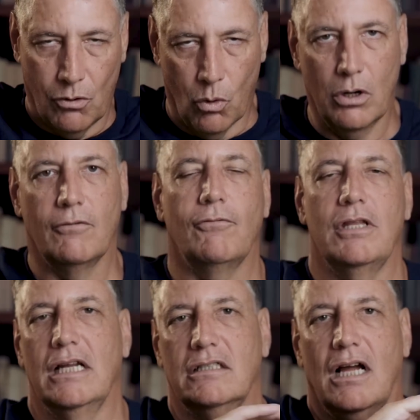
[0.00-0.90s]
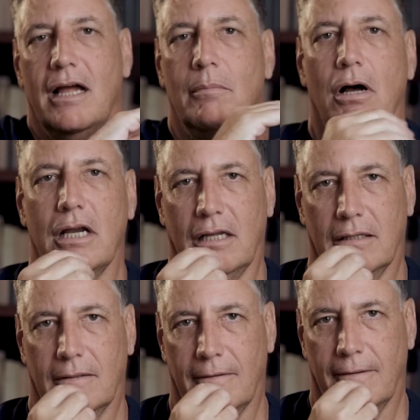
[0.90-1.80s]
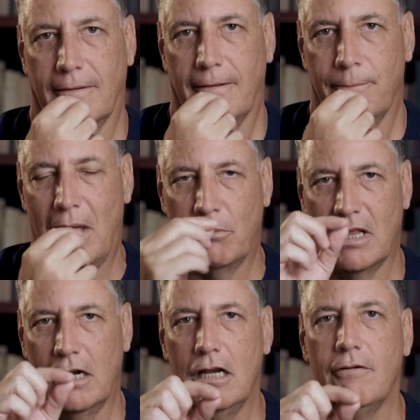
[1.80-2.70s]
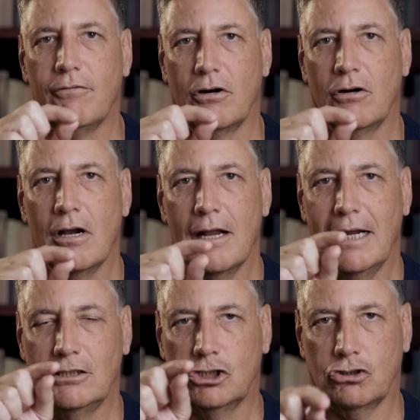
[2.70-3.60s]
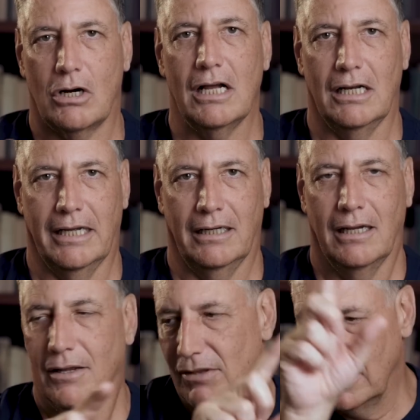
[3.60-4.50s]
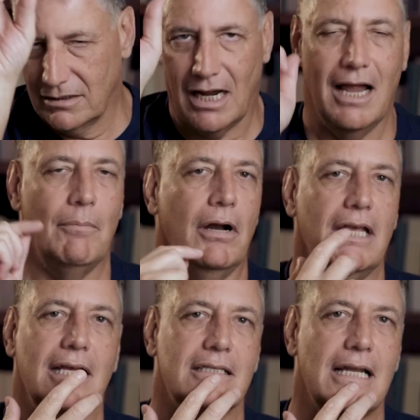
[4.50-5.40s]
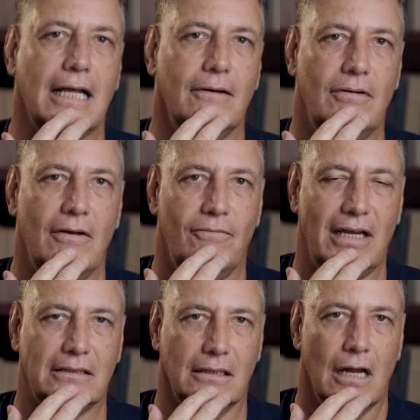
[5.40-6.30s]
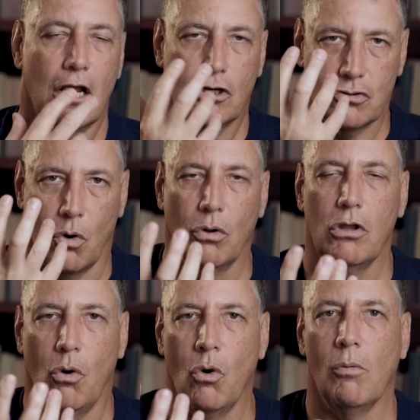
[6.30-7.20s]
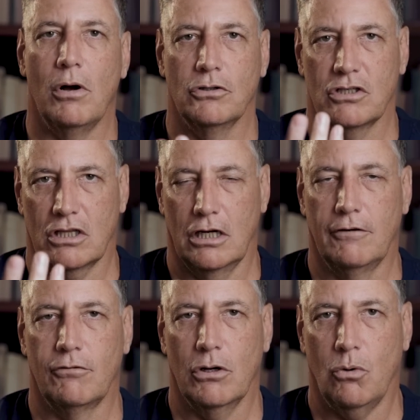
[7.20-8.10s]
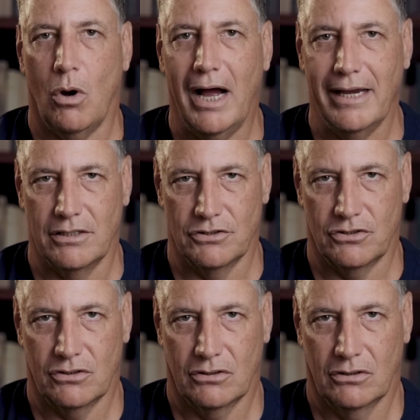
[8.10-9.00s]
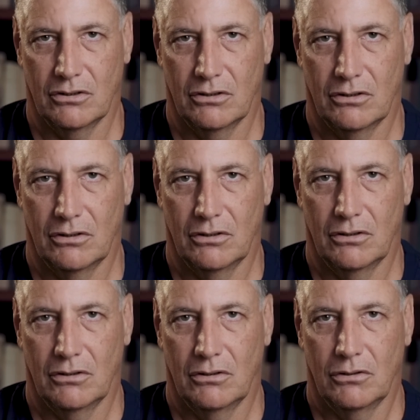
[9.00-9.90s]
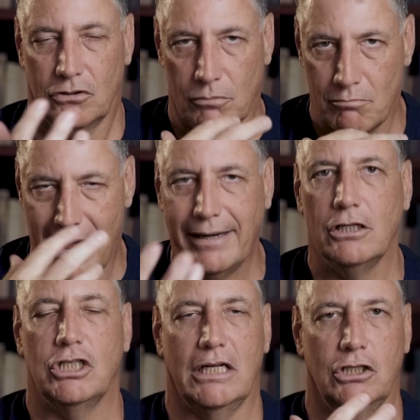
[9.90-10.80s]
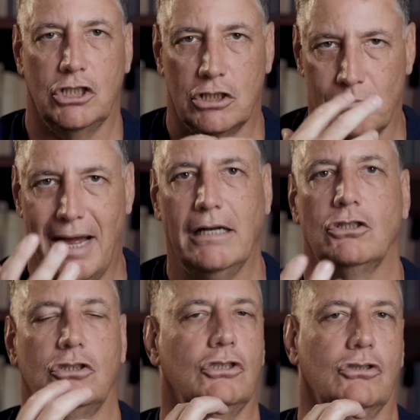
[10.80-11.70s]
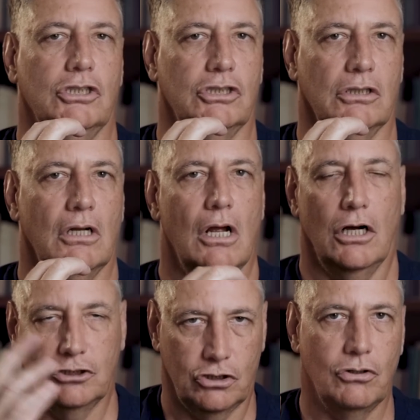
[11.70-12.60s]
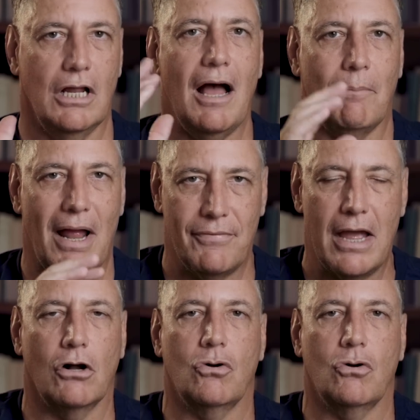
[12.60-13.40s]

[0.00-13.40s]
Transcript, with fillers: organ for the entire body. And when the liver is struggling, the entire body gets negatively affected because all the hormones that the liver requires to manage energy, to manage nutrition, are screwed up and they are